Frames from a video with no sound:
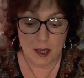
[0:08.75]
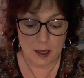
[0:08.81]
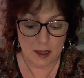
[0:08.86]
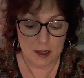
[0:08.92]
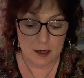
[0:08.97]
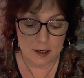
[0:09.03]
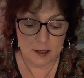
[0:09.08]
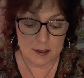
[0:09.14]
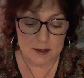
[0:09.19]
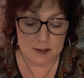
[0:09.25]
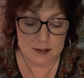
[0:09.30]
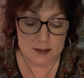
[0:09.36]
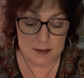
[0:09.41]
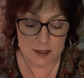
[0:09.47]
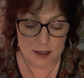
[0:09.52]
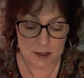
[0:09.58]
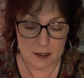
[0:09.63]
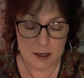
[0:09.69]
It is
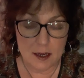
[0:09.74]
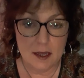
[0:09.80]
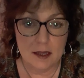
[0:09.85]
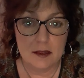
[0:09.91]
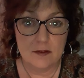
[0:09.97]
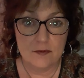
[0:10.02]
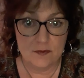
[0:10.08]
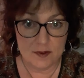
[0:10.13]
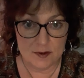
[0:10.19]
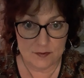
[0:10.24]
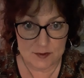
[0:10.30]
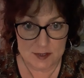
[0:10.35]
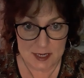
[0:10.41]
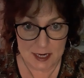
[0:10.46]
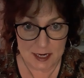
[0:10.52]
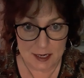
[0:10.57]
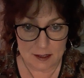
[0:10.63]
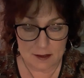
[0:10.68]
Sunday the
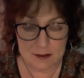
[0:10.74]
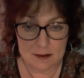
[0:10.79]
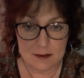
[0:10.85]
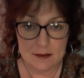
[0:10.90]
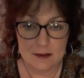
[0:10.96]
15th.